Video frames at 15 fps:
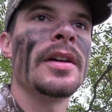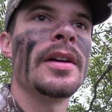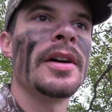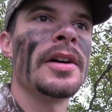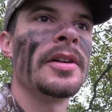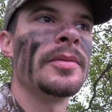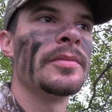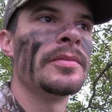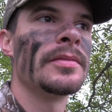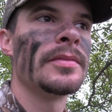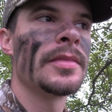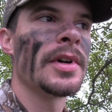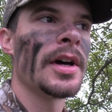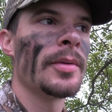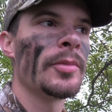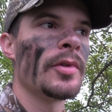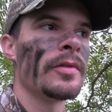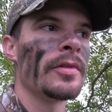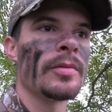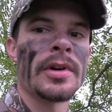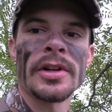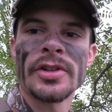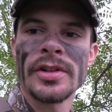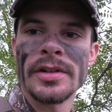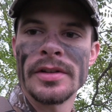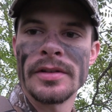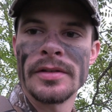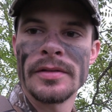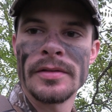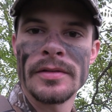I'm overwatching